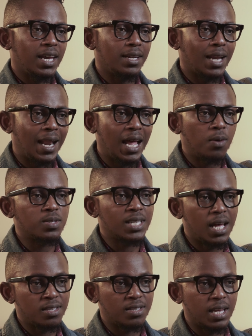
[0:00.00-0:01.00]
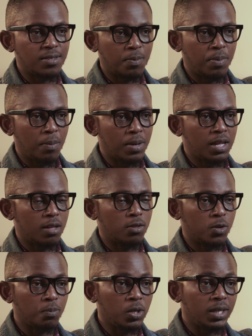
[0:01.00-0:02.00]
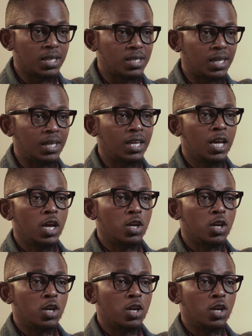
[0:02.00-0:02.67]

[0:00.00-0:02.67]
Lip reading: It allows us as a public health community